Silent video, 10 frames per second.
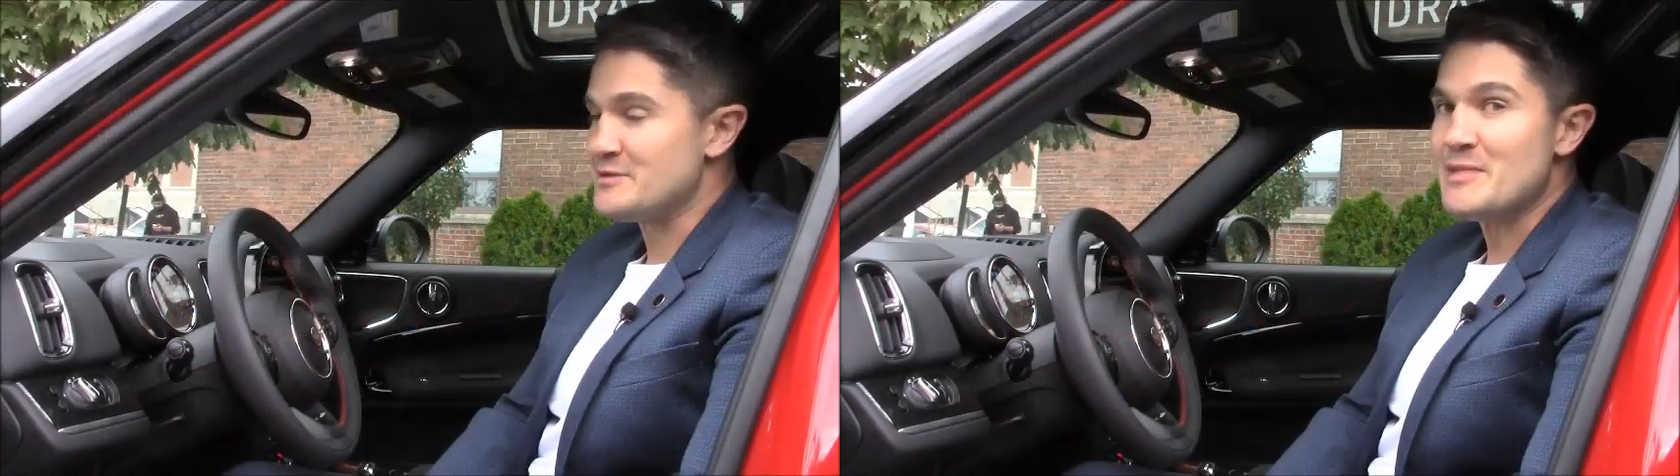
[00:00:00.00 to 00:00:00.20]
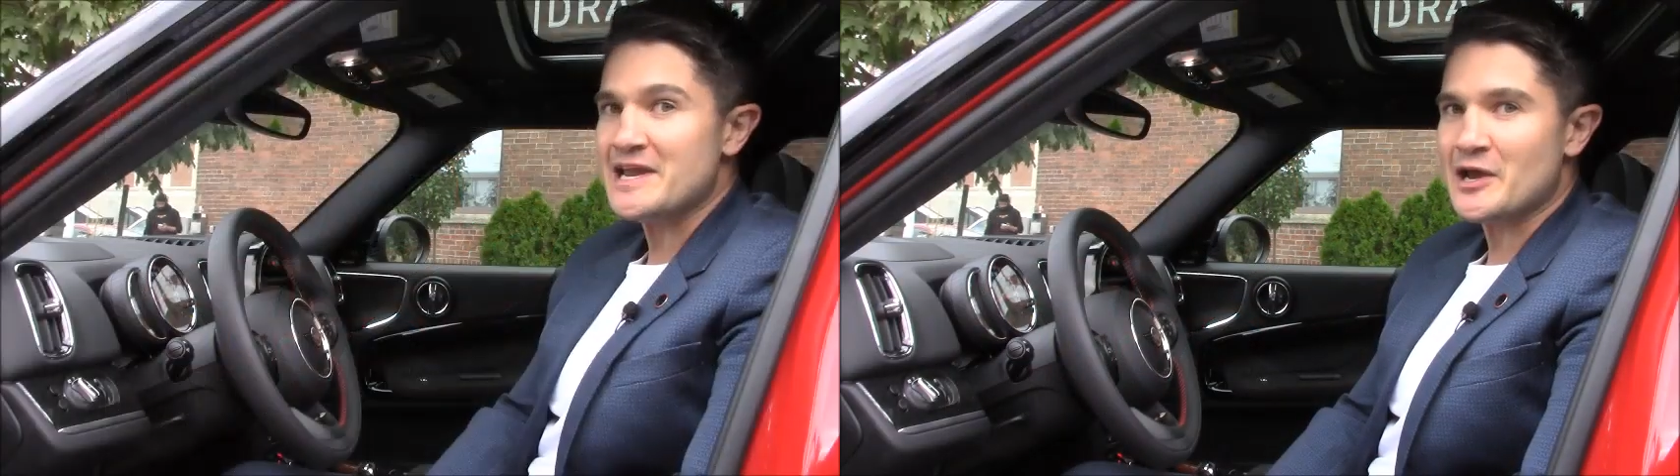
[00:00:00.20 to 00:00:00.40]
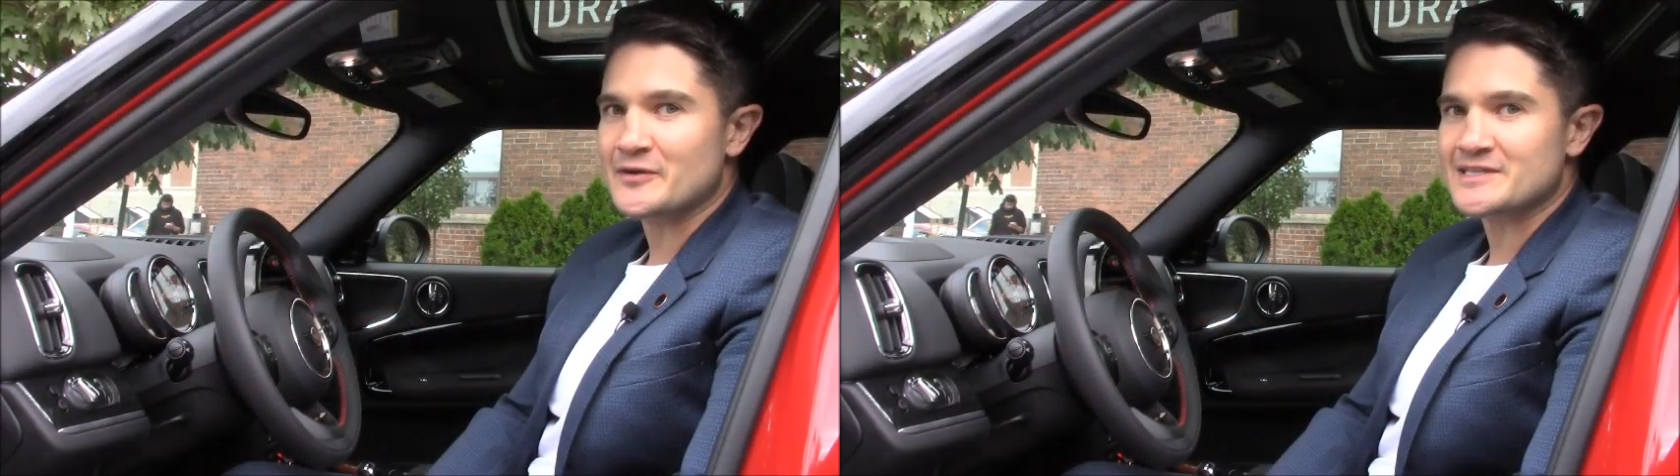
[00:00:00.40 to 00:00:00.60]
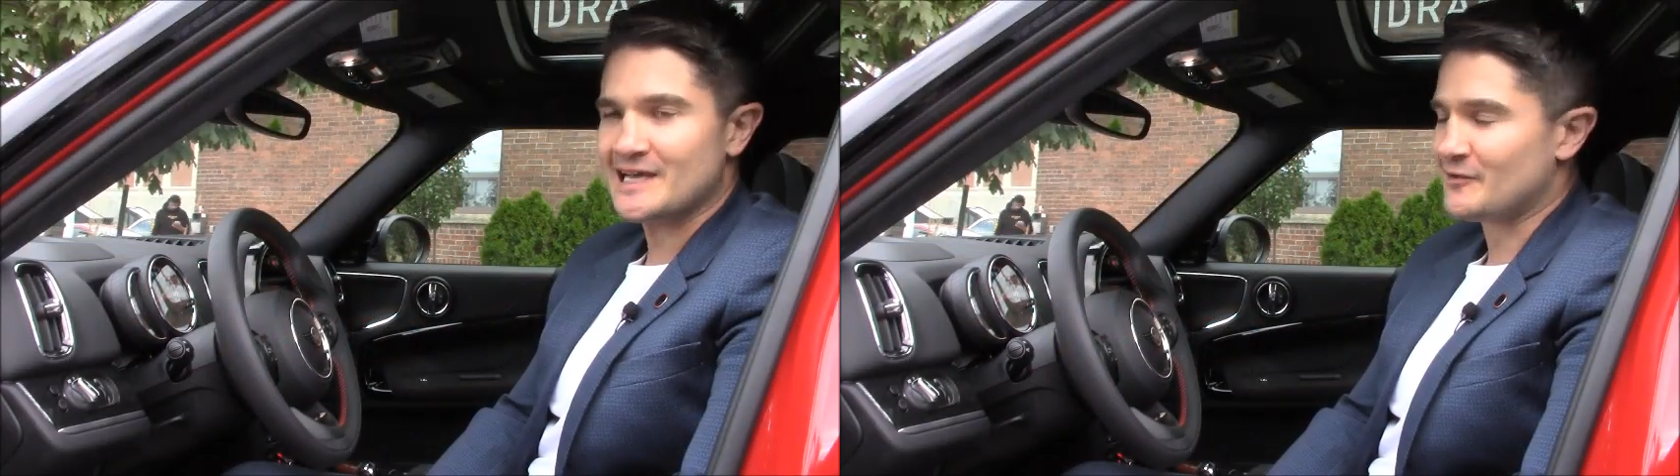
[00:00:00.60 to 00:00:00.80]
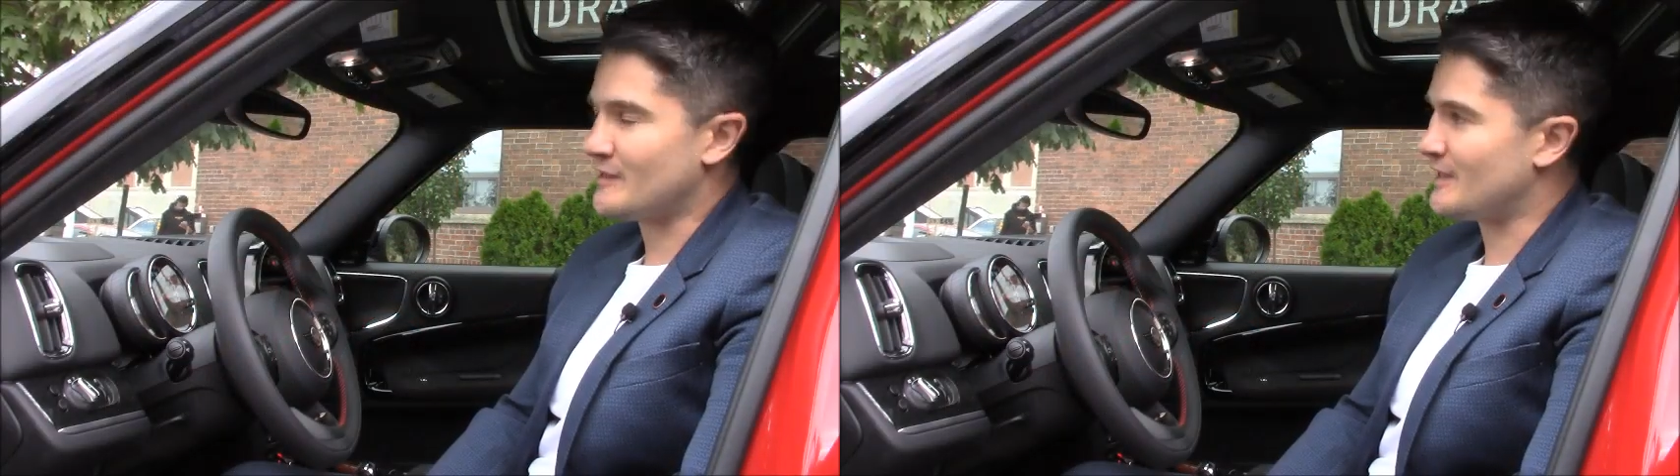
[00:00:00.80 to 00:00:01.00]
Mini owners
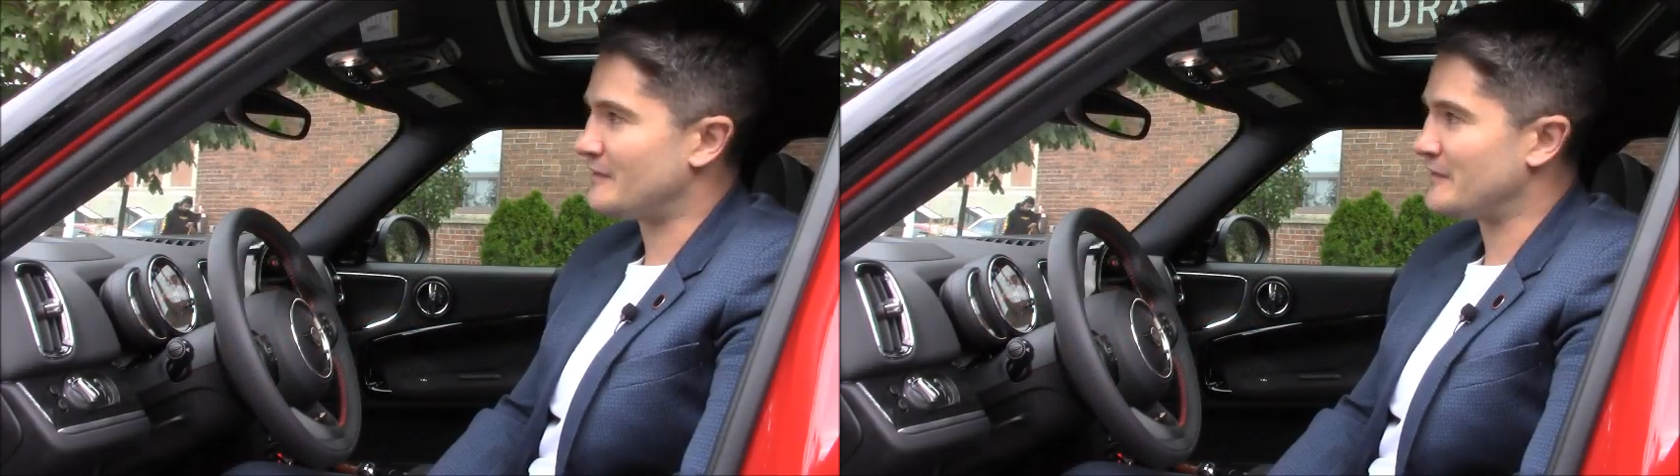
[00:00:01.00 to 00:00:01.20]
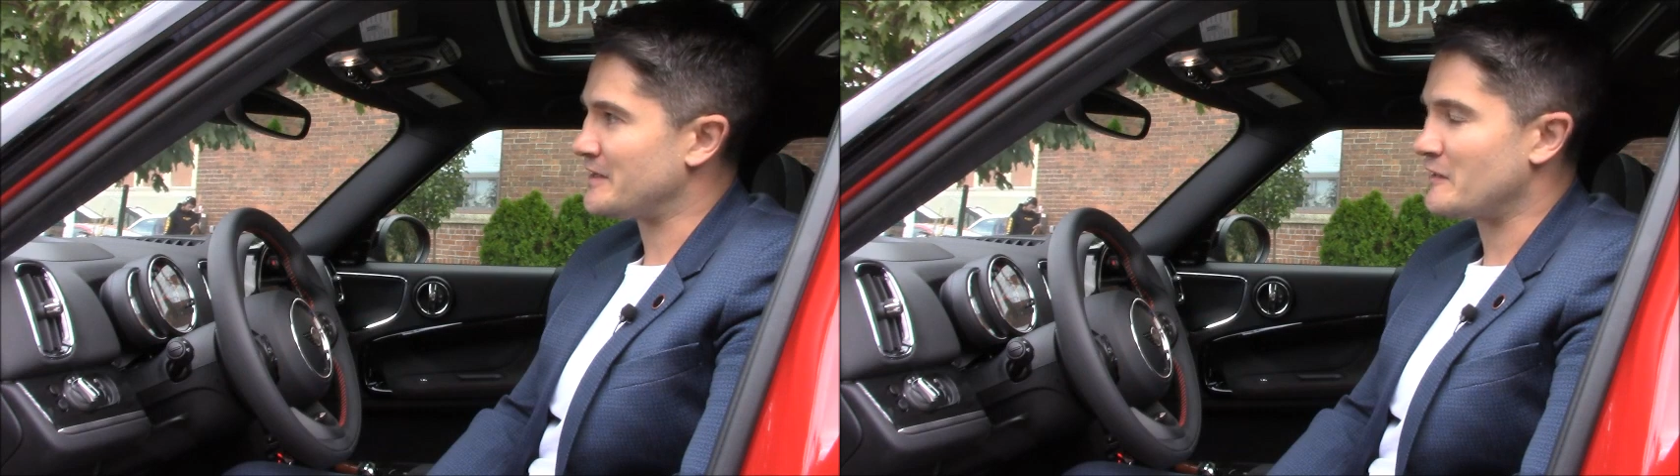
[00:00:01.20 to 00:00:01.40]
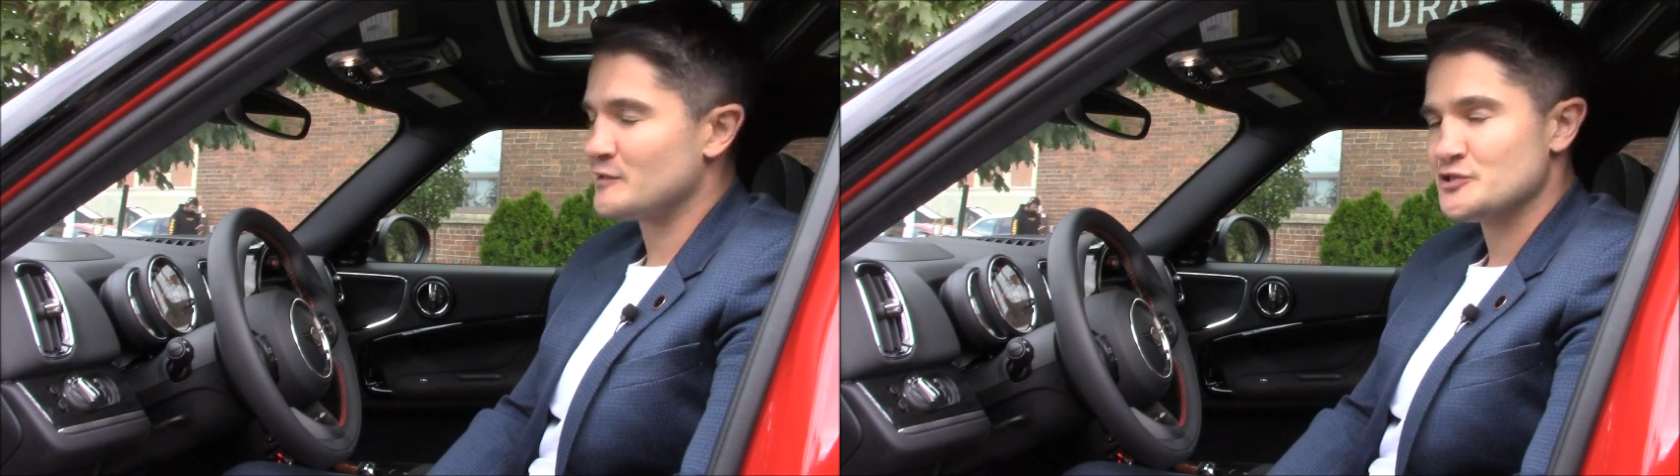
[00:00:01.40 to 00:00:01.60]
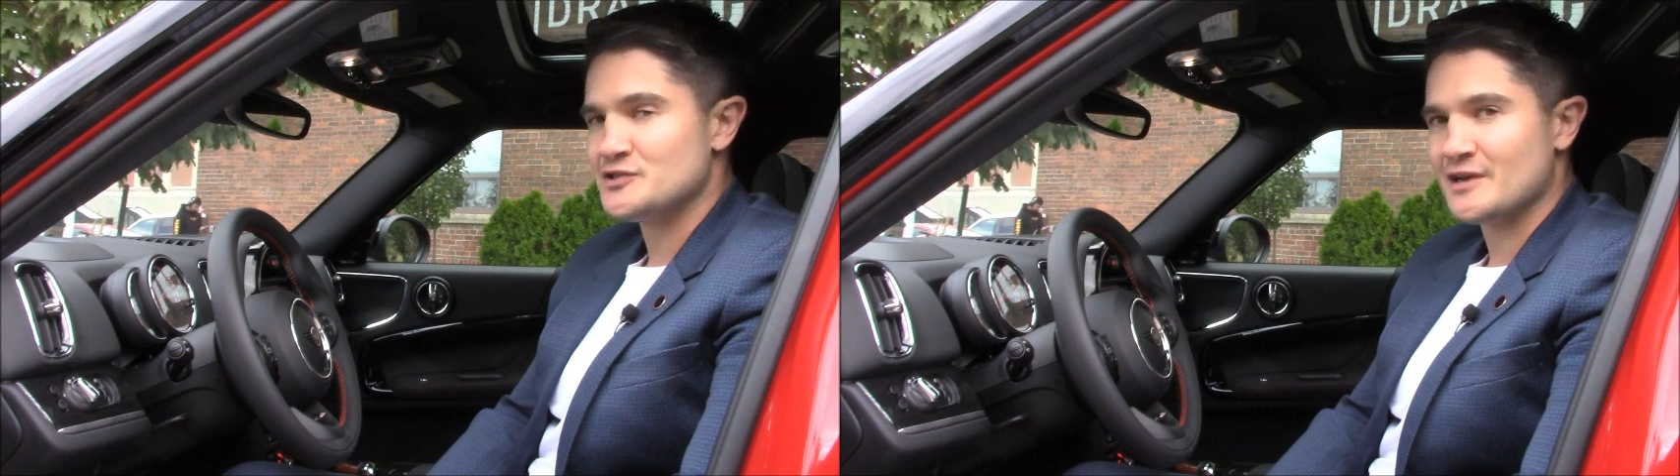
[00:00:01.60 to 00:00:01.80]
out there, I encourage you